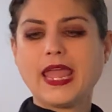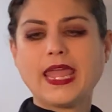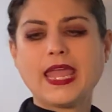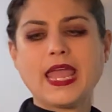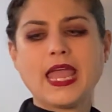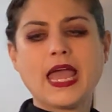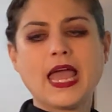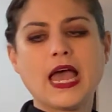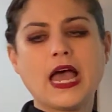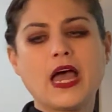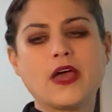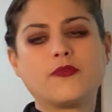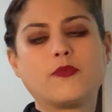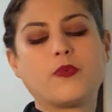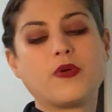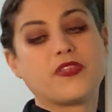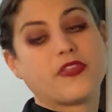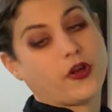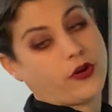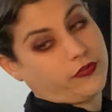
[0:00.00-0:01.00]

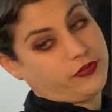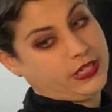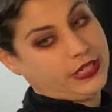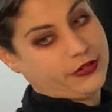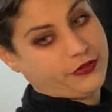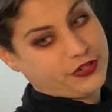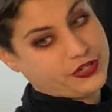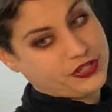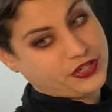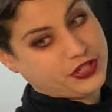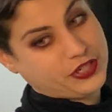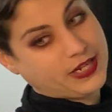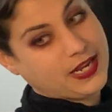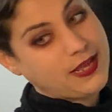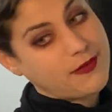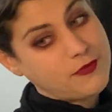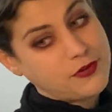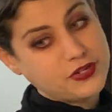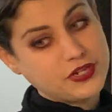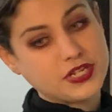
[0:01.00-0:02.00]
and with early Christian
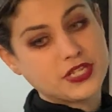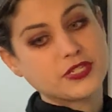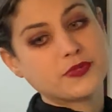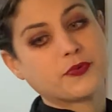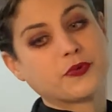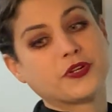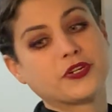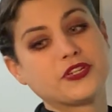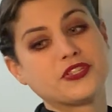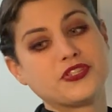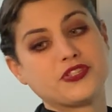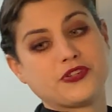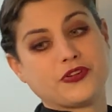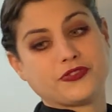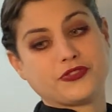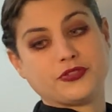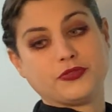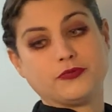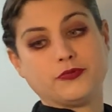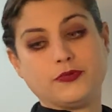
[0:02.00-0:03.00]
images, we're going to
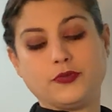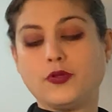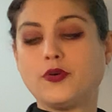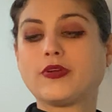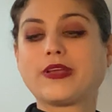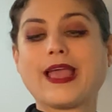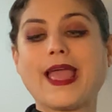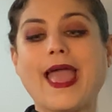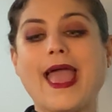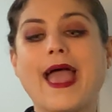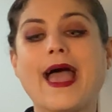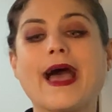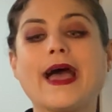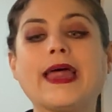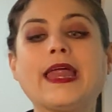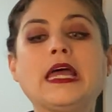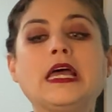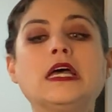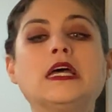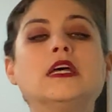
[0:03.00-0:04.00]
start to look
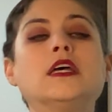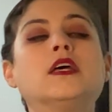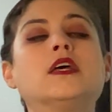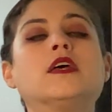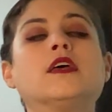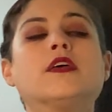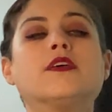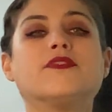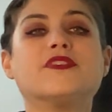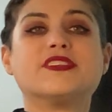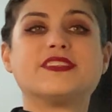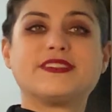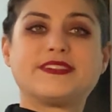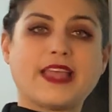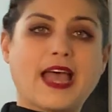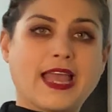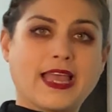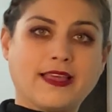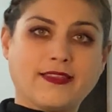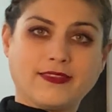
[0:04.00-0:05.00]
at the
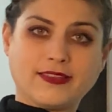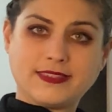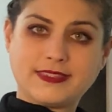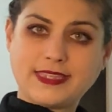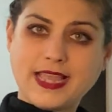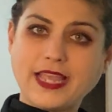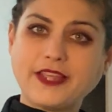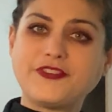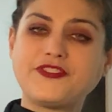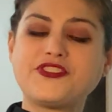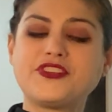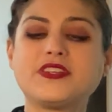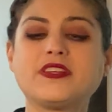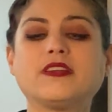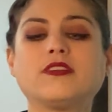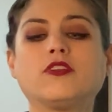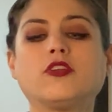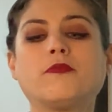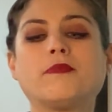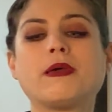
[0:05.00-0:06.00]

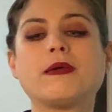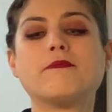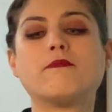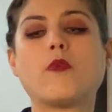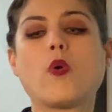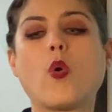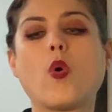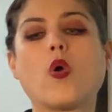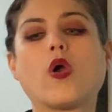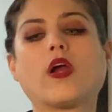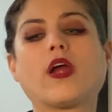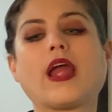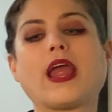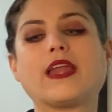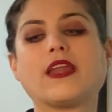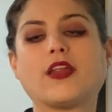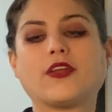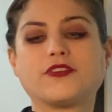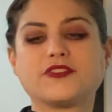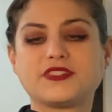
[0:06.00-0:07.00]
stylization a little bit more
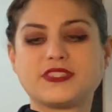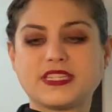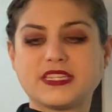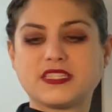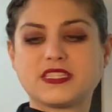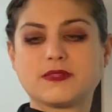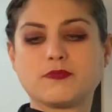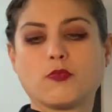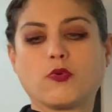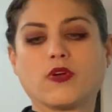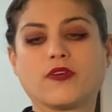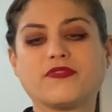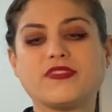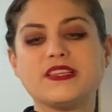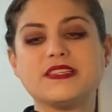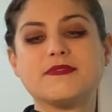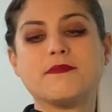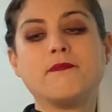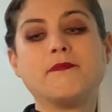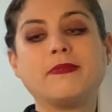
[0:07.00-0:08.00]
and understand some more of
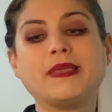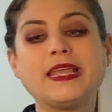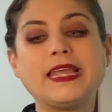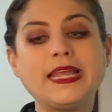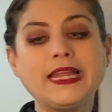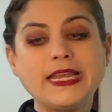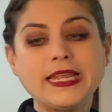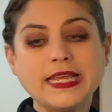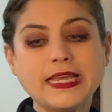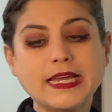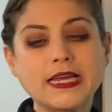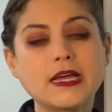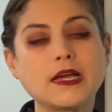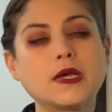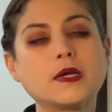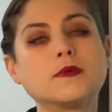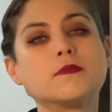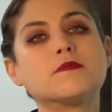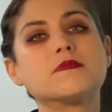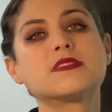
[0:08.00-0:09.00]
these
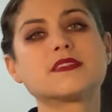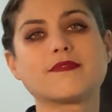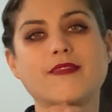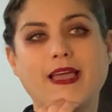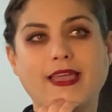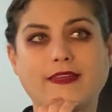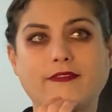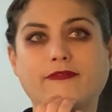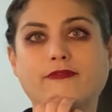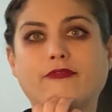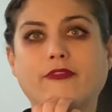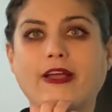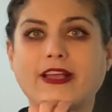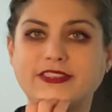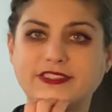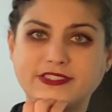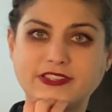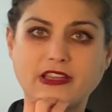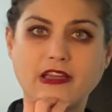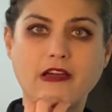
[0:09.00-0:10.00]
mediums like
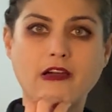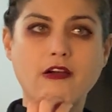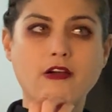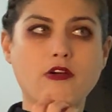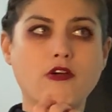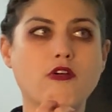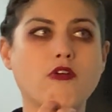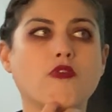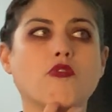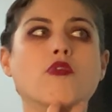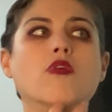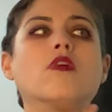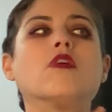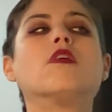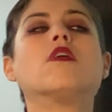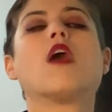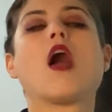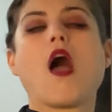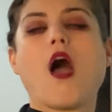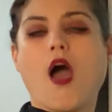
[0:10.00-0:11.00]
fresco,
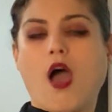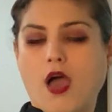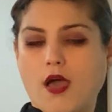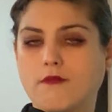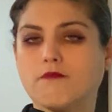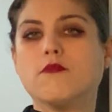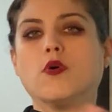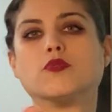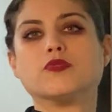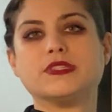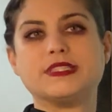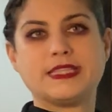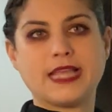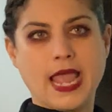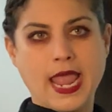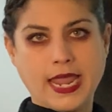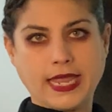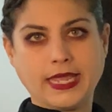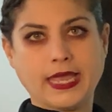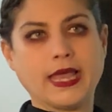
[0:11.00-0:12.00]
uh,
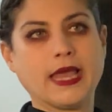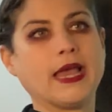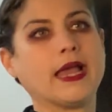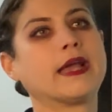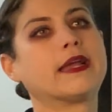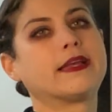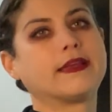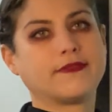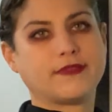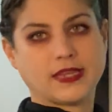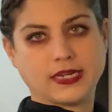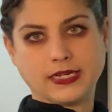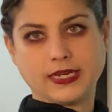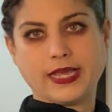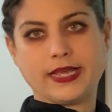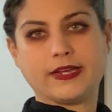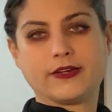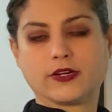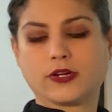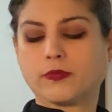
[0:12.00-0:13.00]
mosaic, and then
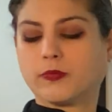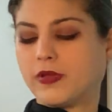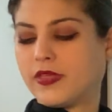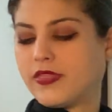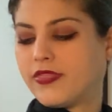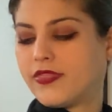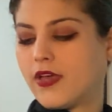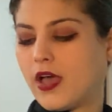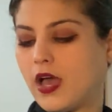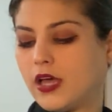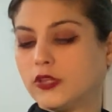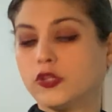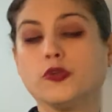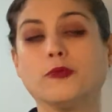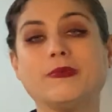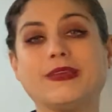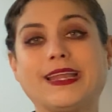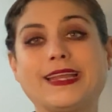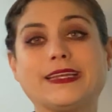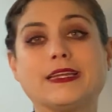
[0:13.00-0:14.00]
later with uh,
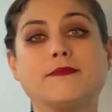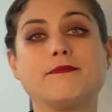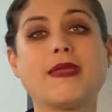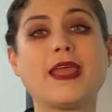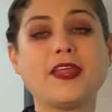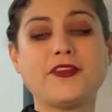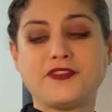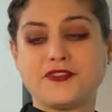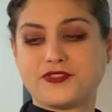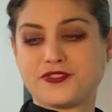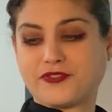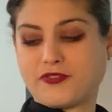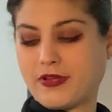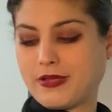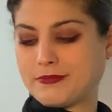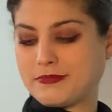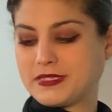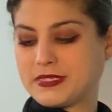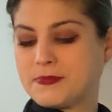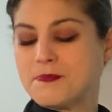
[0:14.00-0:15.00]
illuminated
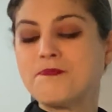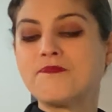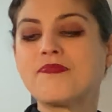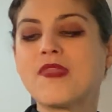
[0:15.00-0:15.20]
manuscripts.